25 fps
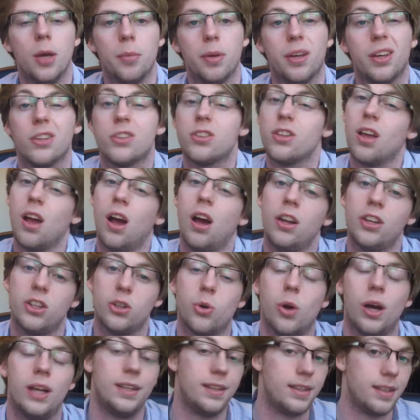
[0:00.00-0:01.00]
because the card
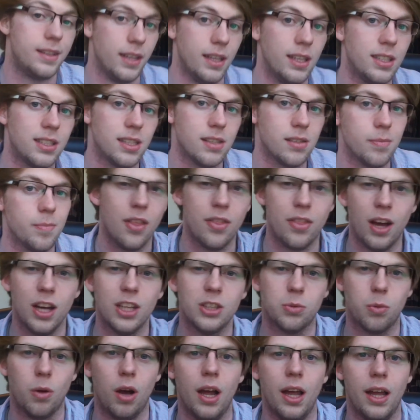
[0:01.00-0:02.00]
is quite decent.
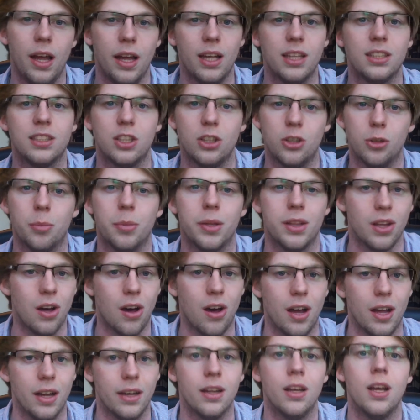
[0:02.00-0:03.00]
That is why it is at number
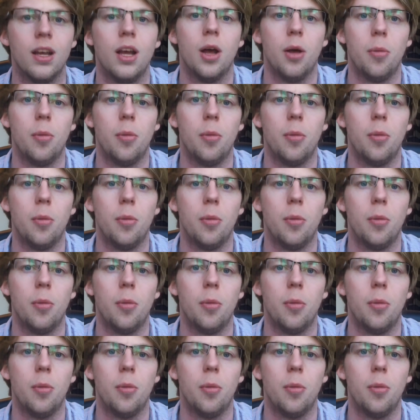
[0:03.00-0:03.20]
9,